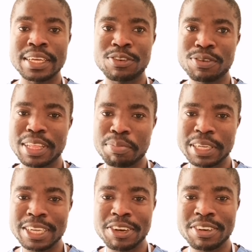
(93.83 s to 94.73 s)
Should the
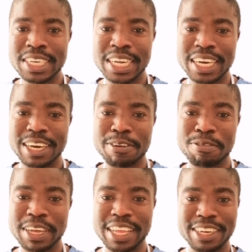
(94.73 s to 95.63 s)
patient
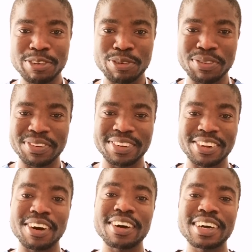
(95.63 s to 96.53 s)
fail to
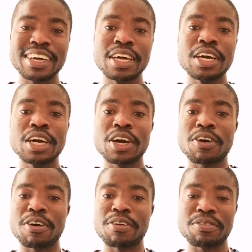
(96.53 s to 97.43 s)
talk,
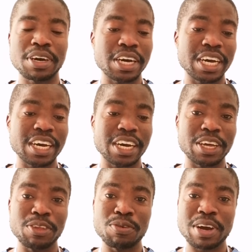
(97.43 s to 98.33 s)

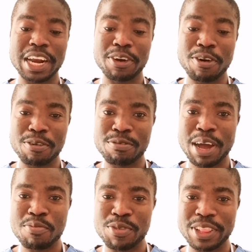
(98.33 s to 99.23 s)
you can
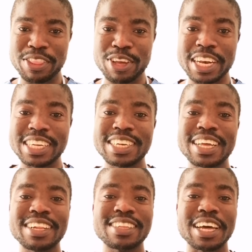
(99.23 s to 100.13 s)
confirm with your
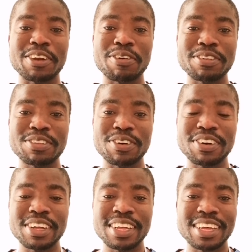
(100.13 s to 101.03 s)
details and
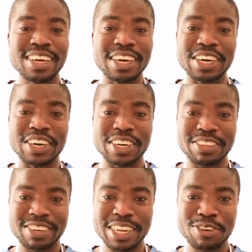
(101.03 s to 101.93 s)
also
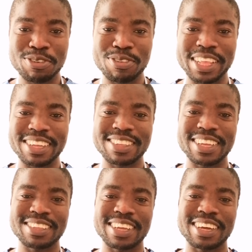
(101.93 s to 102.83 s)
state to the
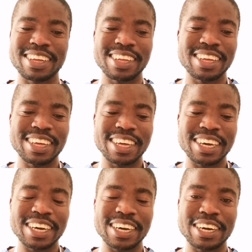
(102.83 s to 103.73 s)
assessor.
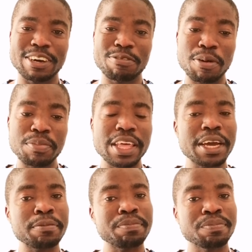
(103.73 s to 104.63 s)
From
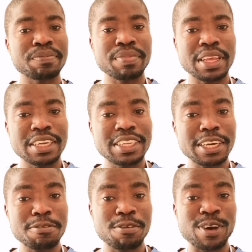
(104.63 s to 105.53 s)
there,
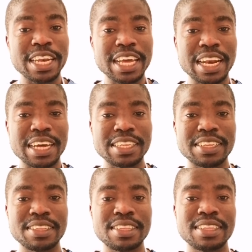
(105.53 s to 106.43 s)
check for any
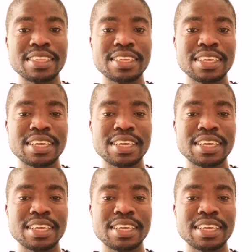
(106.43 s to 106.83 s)
allergies.